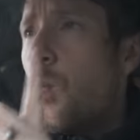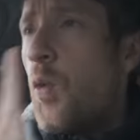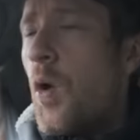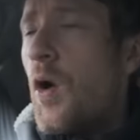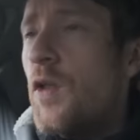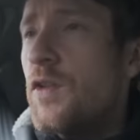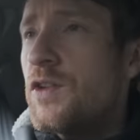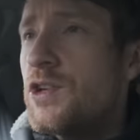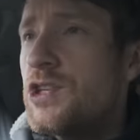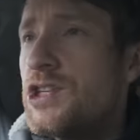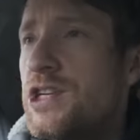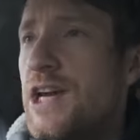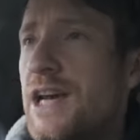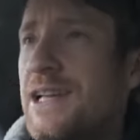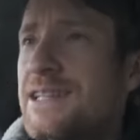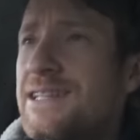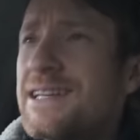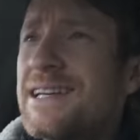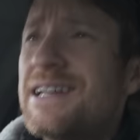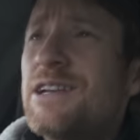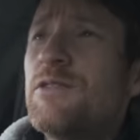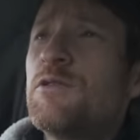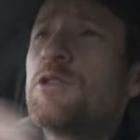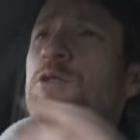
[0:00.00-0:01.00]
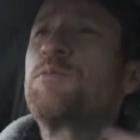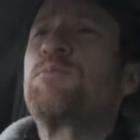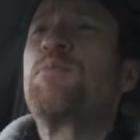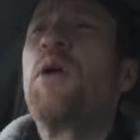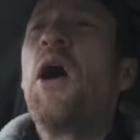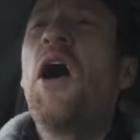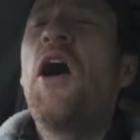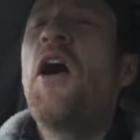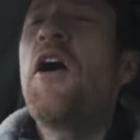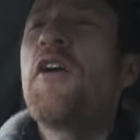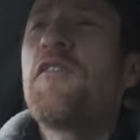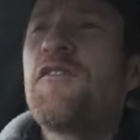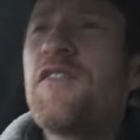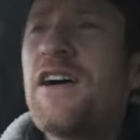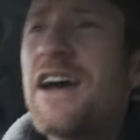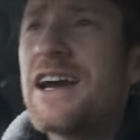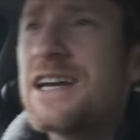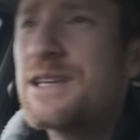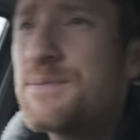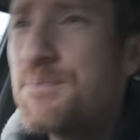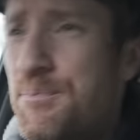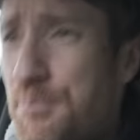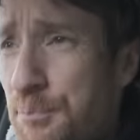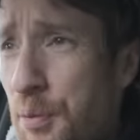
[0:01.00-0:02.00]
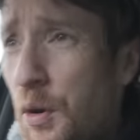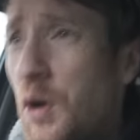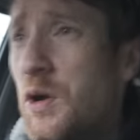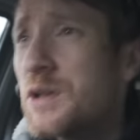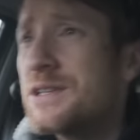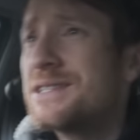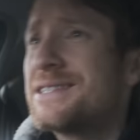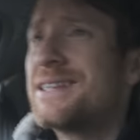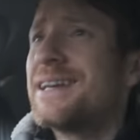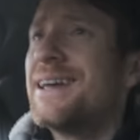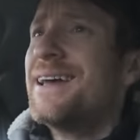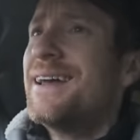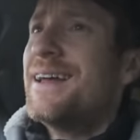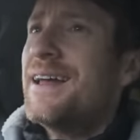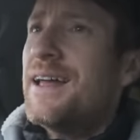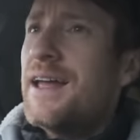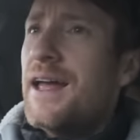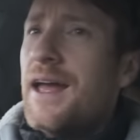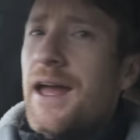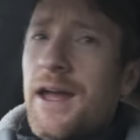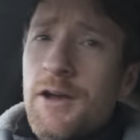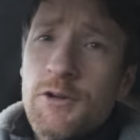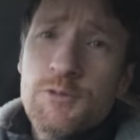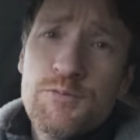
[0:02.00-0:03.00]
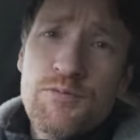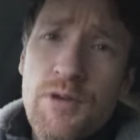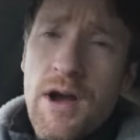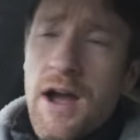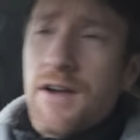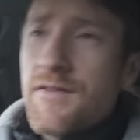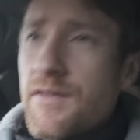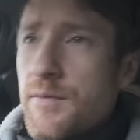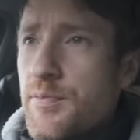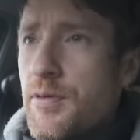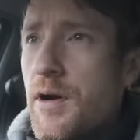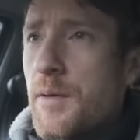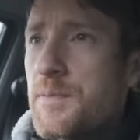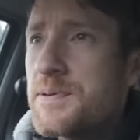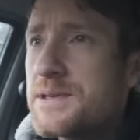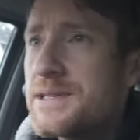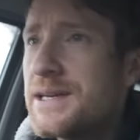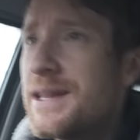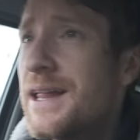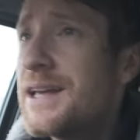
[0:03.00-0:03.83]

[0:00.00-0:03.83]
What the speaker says: one jetty and it was perfect, but it was private property.